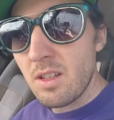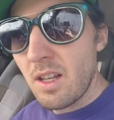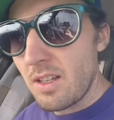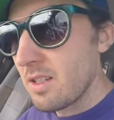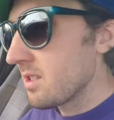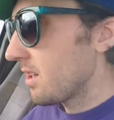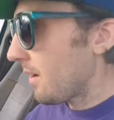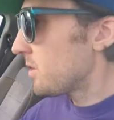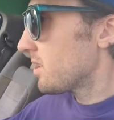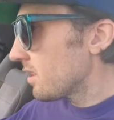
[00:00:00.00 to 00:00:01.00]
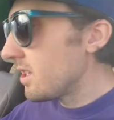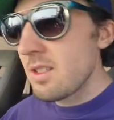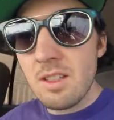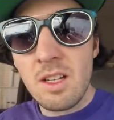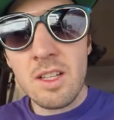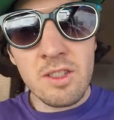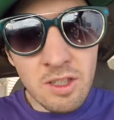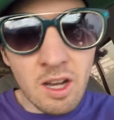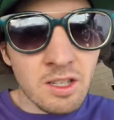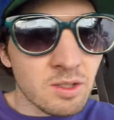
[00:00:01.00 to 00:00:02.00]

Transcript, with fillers: It does obviously needs a little exhaust